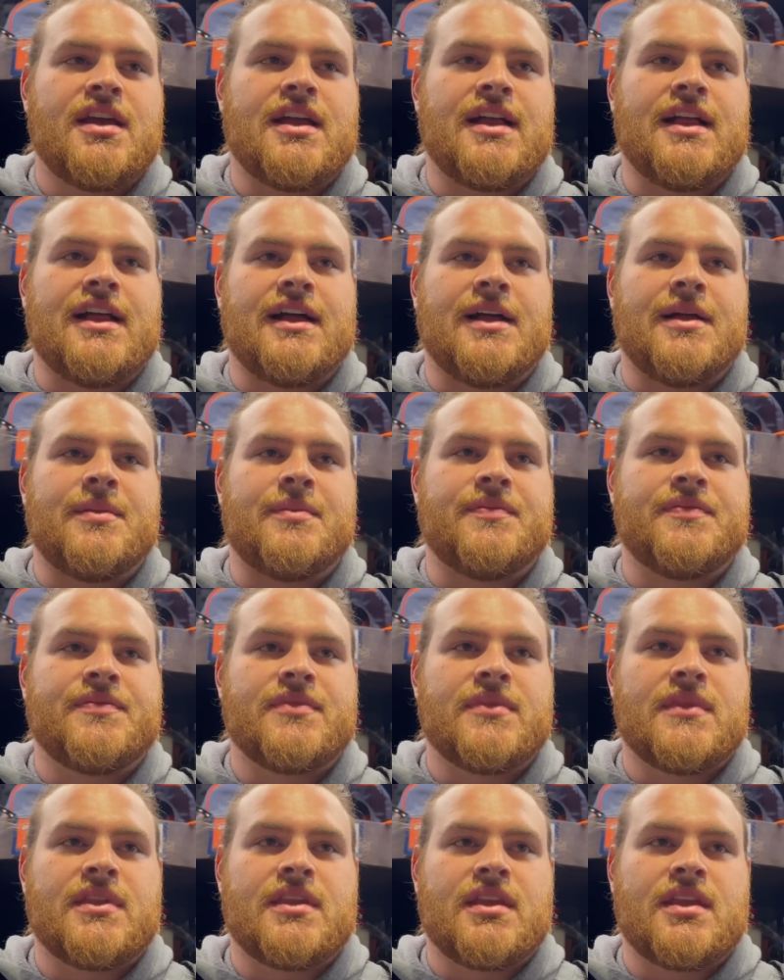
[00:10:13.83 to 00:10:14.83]
I'm
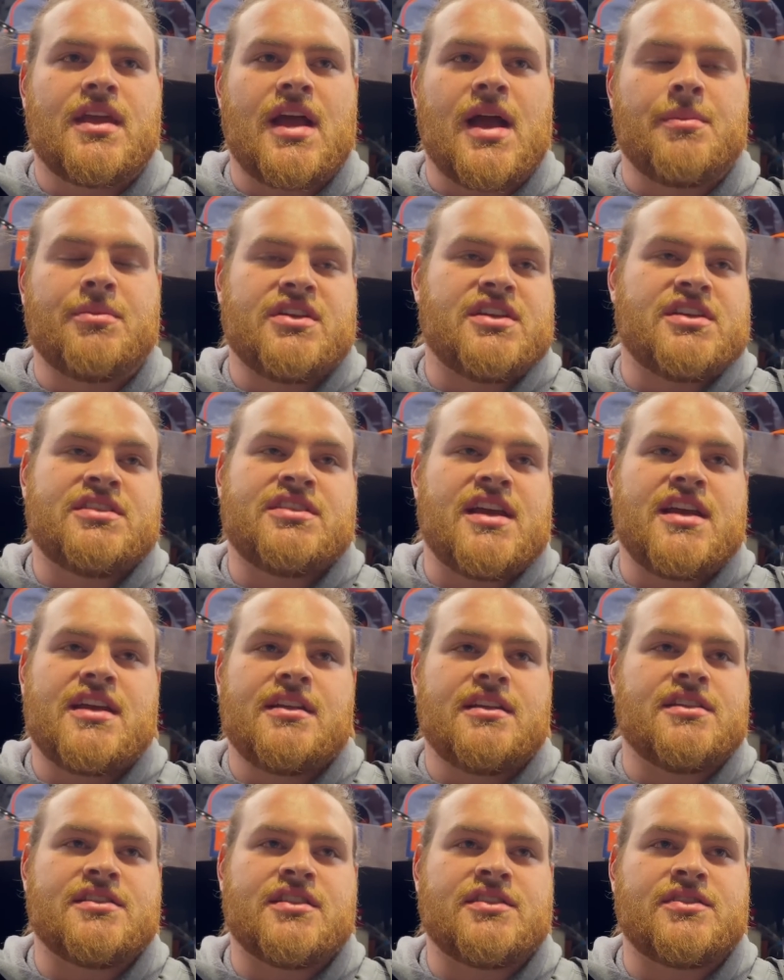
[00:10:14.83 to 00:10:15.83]
going to say it
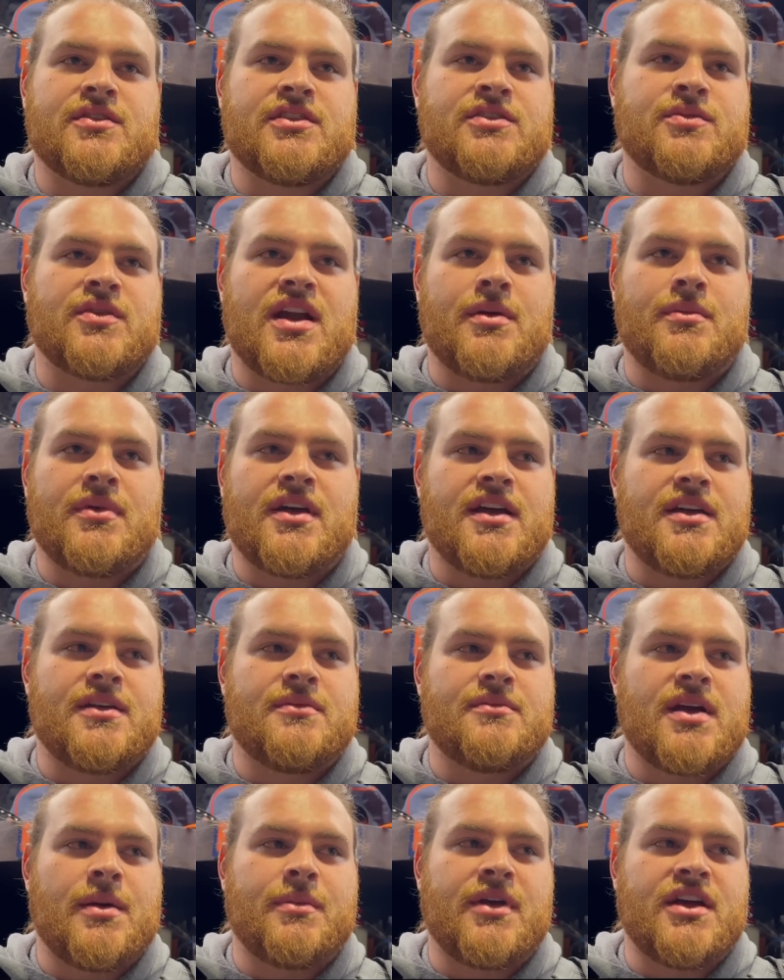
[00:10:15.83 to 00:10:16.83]
because it's one on
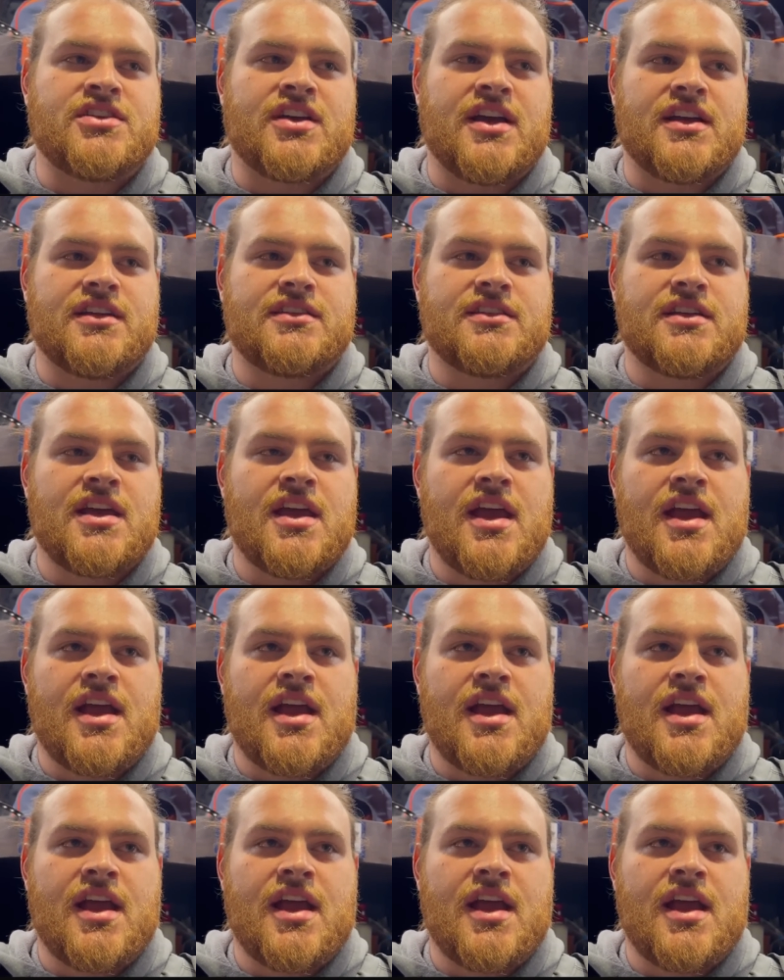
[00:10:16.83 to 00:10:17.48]
my chest.